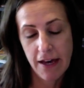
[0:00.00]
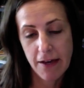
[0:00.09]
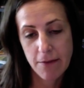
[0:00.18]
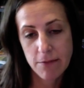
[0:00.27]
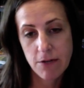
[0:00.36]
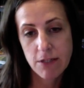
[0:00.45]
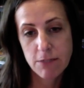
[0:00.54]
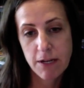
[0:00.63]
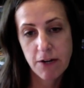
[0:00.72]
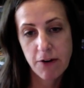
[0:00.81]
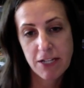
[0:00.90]
Um, so it's
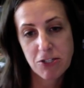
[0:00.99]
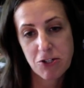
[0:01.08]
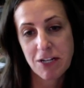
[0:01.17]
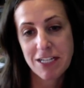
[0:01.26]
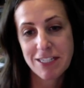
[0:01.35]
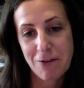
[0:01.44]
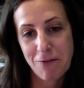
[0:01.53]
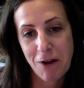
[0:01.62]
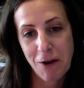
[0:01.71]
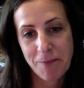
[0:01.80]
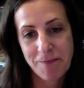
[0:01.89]
been a great journey so
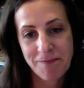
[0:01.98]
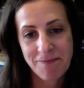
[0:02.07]
far.